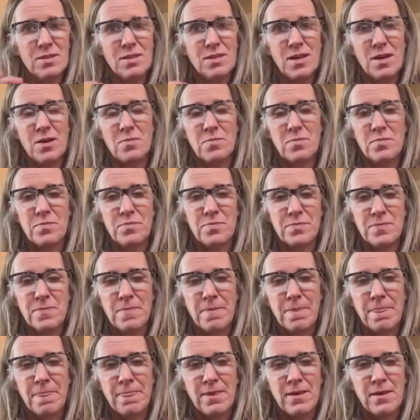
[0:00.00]

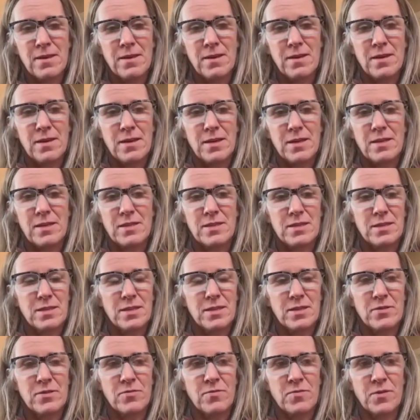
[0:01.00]

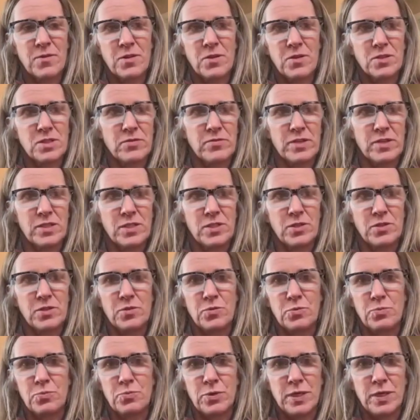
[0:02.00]
for those of us
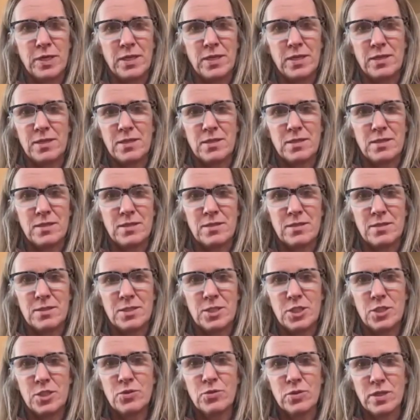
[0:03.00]
who bring
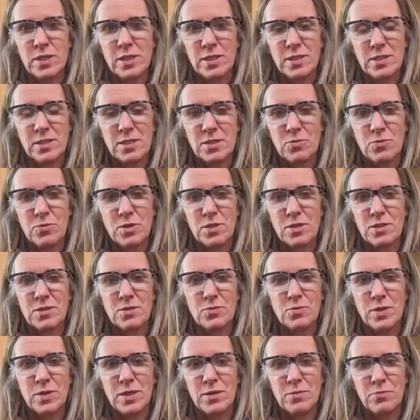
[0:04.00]
children into the
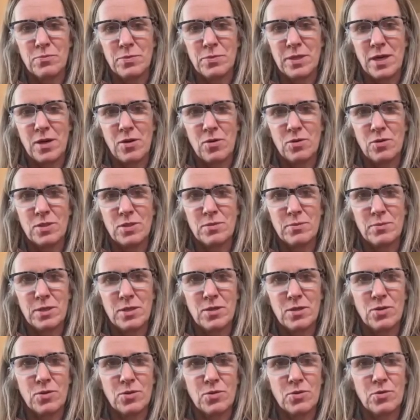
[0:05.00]
world, we can be that
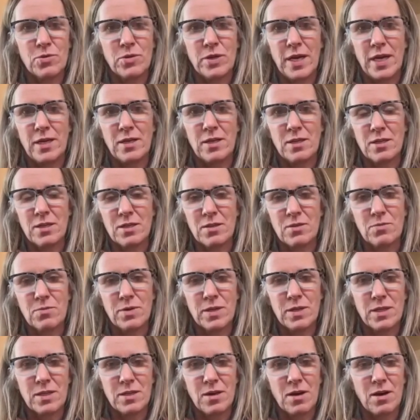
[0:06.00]
ultimate co-creator
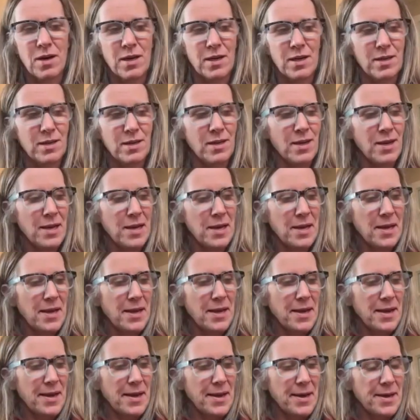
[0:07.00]
with God.
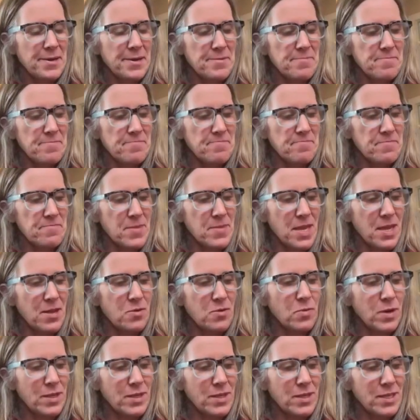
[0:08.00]
And
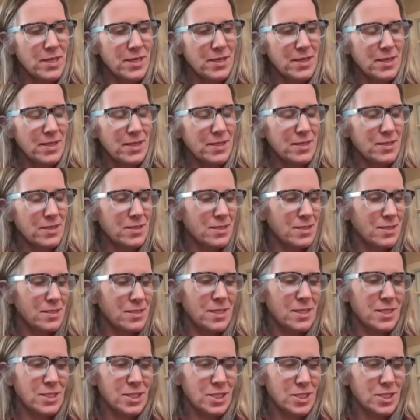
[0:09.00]
one thing that
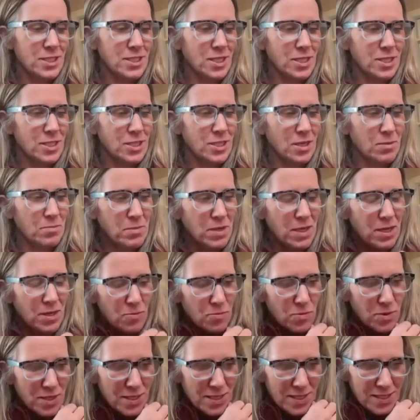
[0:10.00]
just touched on me
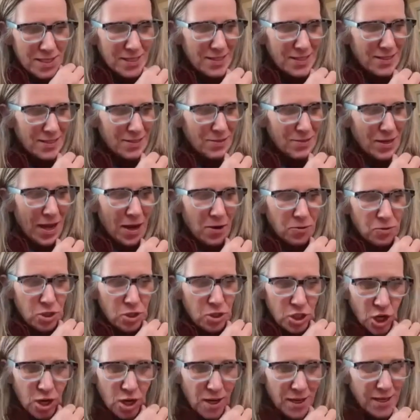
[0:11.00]
was how
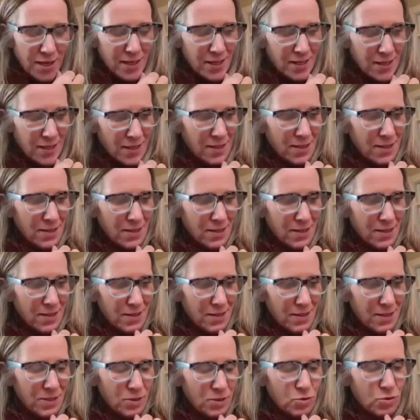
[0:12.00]
John
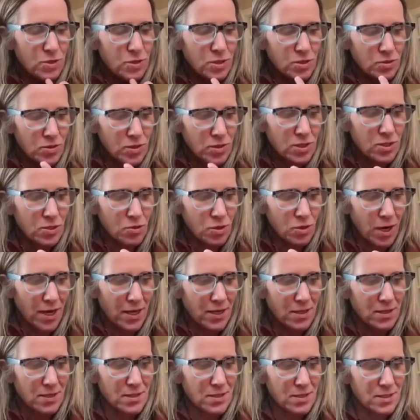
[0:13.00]
introduces
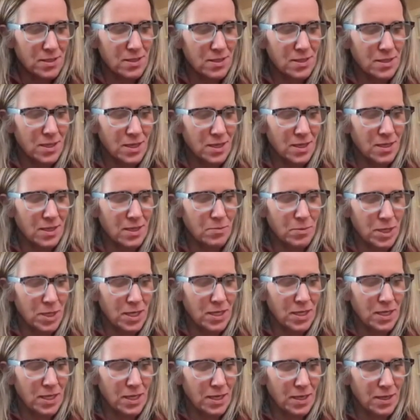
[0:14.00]
Christ, that in the
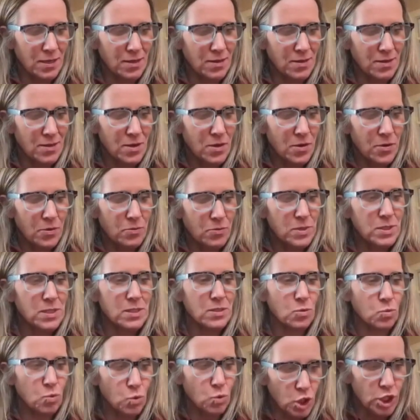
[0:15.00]
beginning was
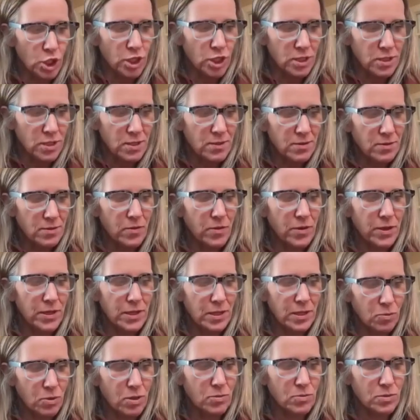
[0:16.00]
the Word,
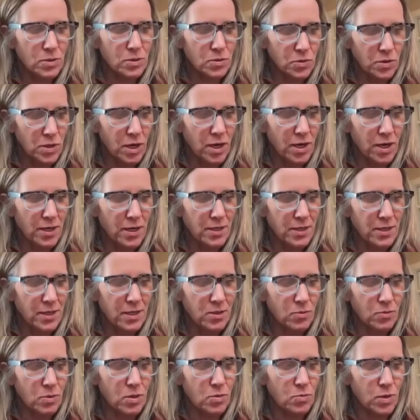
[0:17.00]
and the Word was with God,
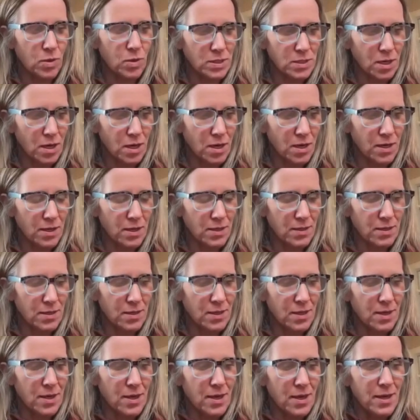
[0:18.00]
and the Word was God.
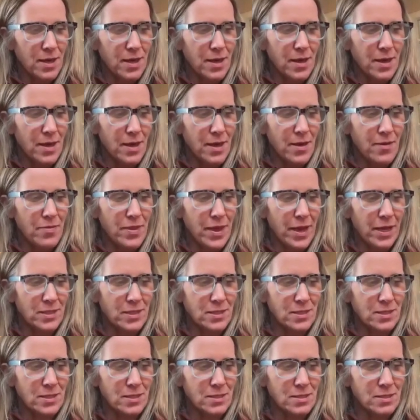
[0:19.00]
And
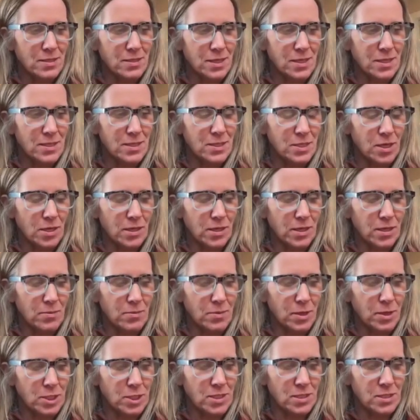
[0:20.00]
he's talking
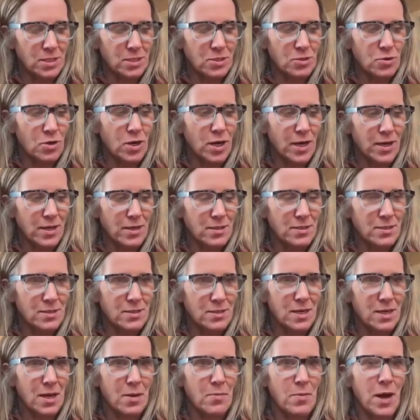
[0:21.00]
about Jesus
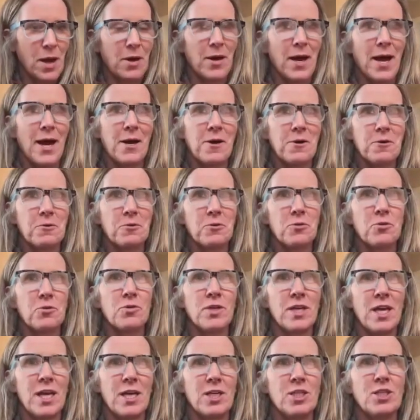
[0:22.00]
Christ, about how
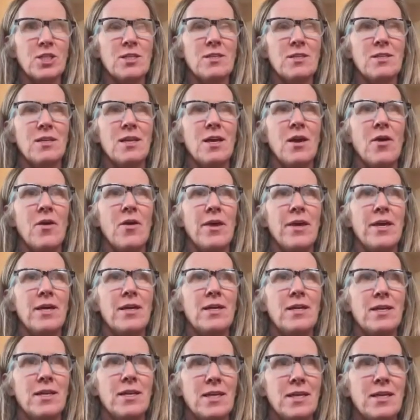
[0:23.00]
creation
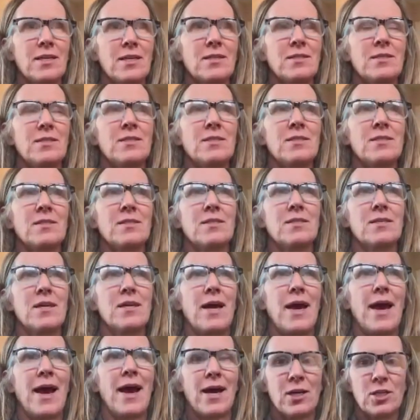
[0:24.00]
needs
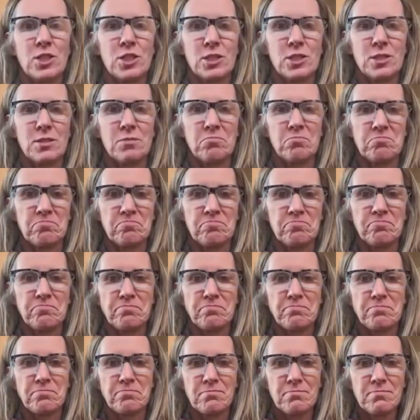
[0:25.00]
action.
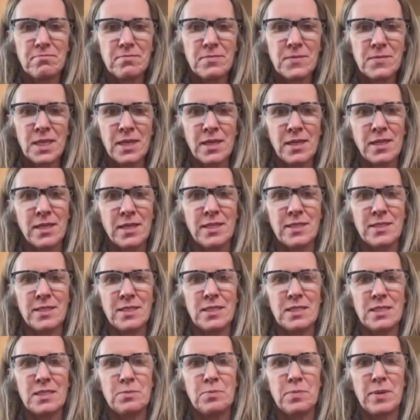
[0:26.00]
It needs
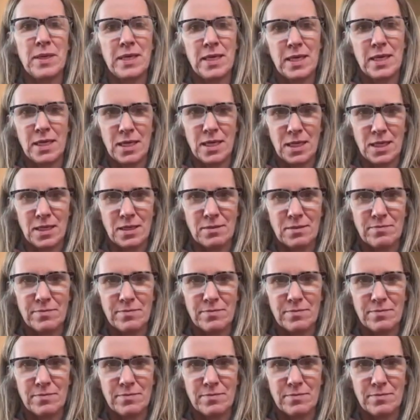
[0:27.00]
speaking.